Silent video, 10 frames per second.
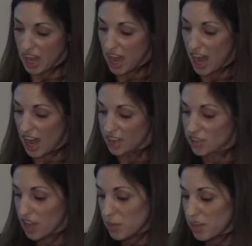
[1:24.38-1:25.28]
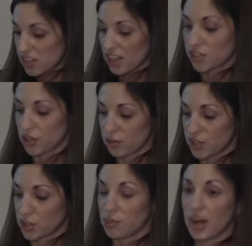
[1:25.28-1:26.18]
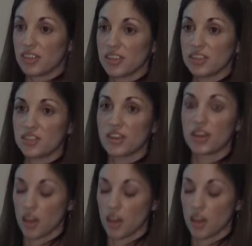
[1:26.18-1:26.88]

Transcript: I saw the potential of visual methods